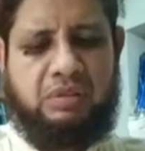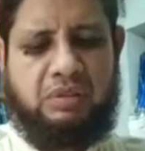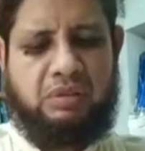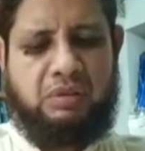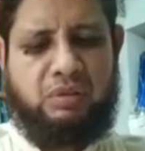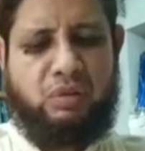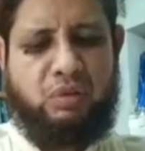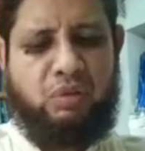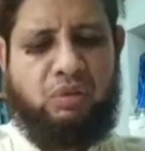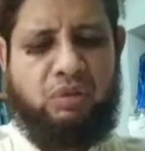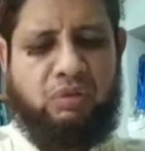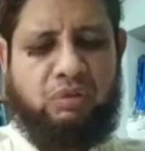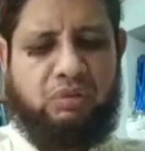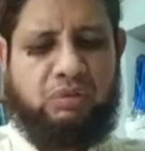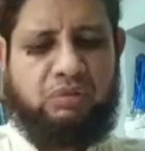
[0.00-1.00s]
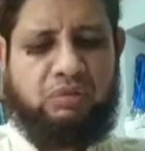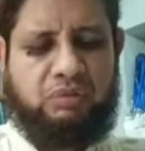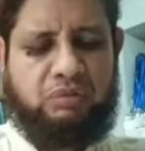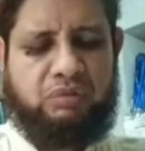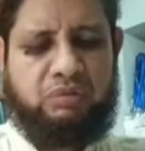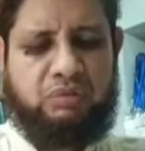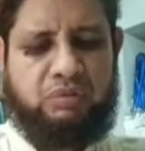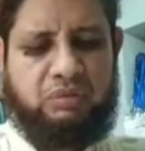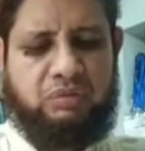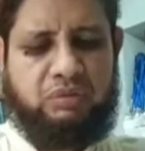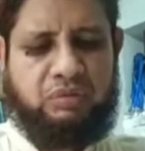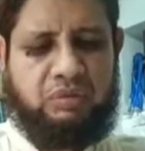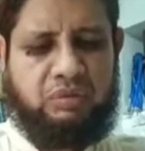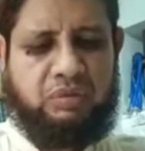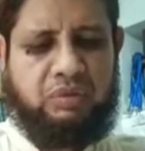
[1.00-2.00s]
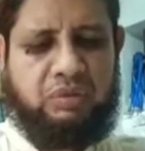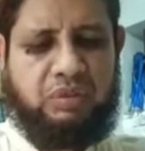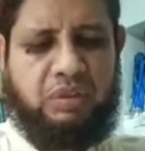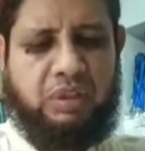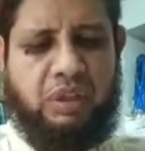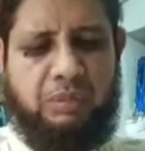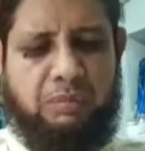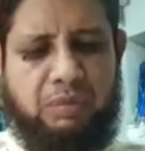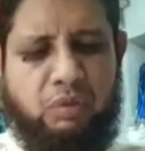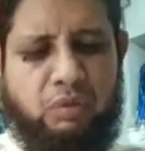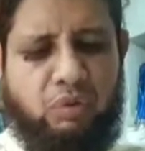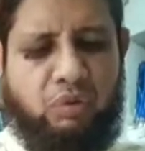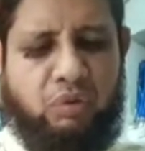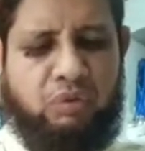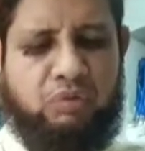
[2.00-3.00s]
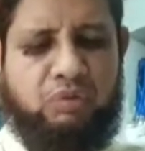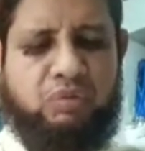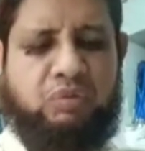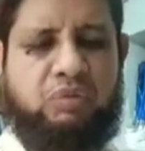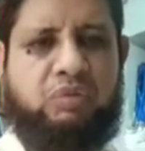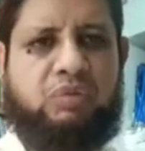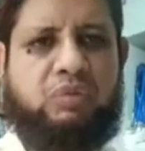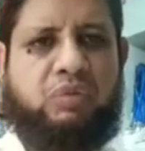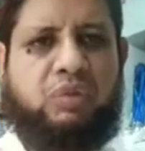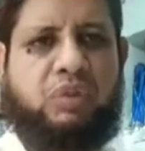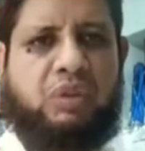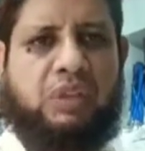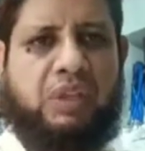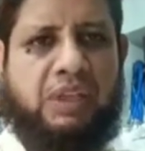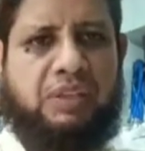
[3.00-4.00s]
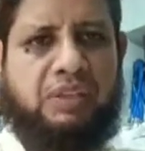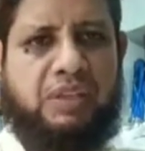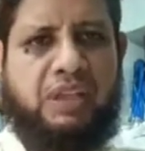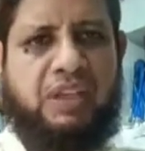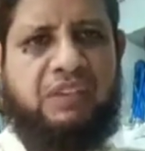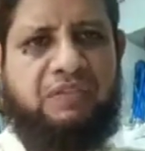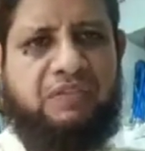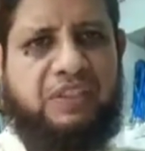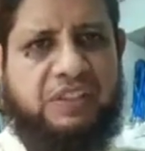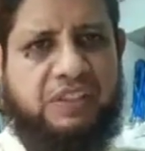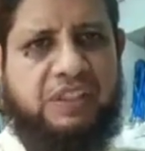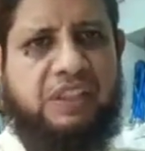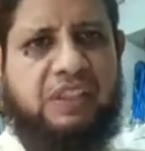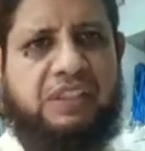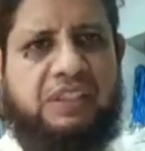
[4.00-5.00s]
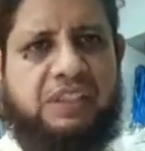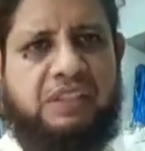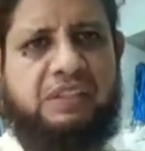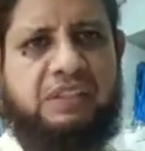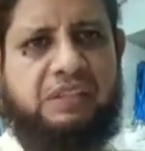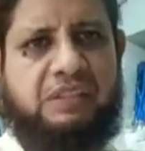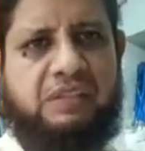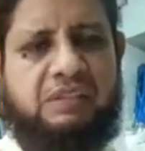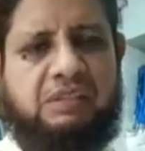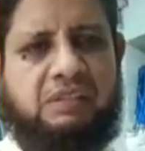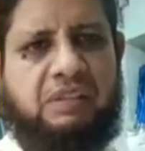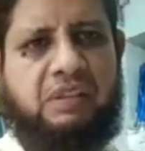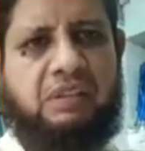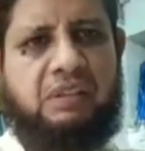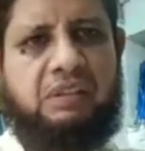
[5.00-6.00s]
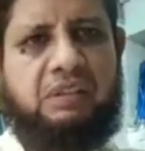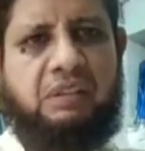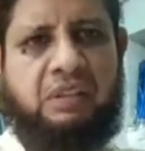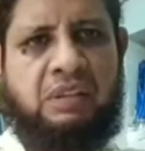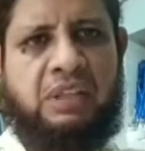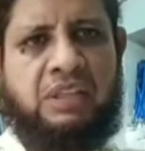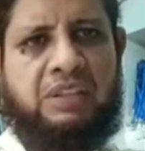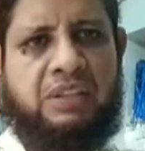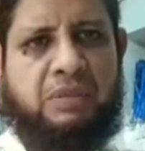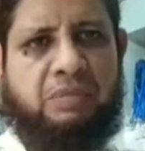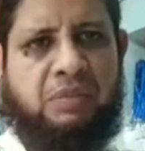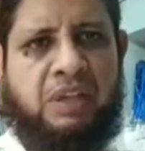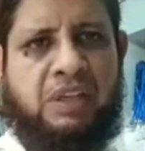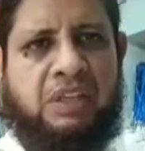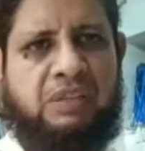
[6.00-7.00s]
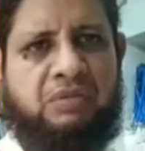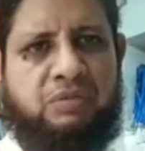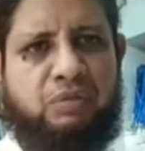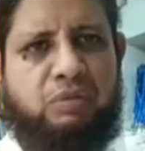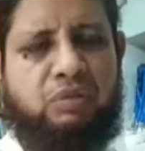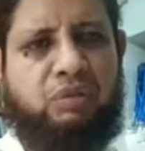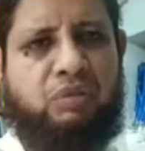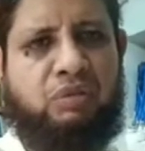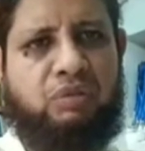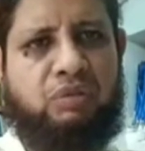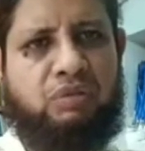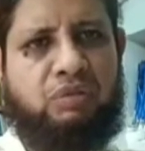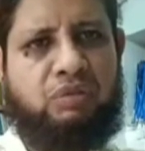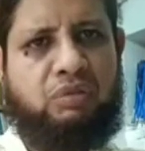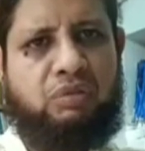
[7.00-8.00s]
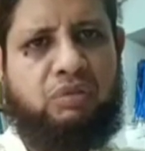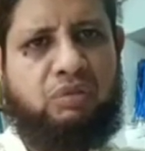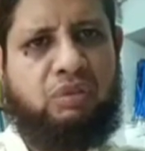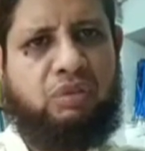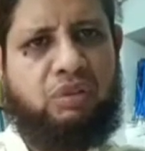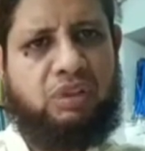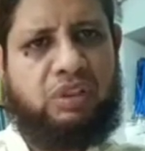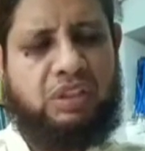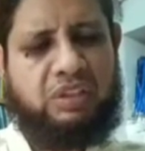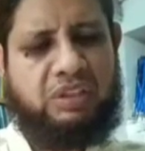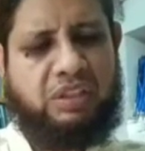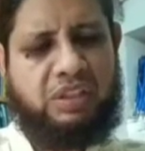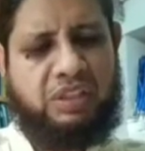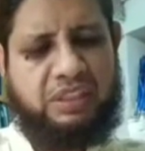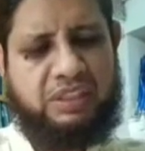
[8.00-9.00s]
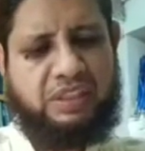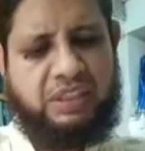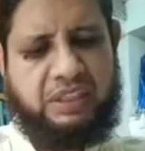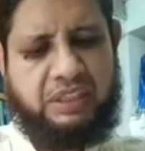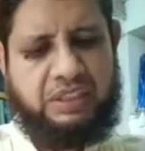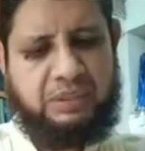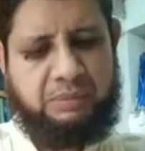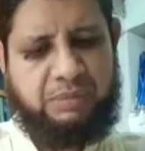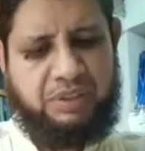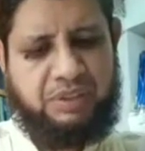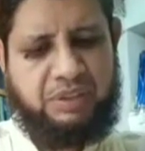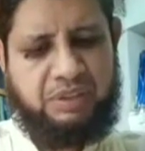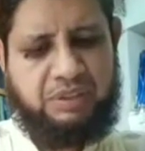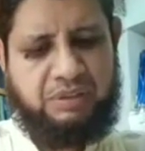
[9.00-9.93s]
so they have no internet facilities like the smartphone or the internet connectivity.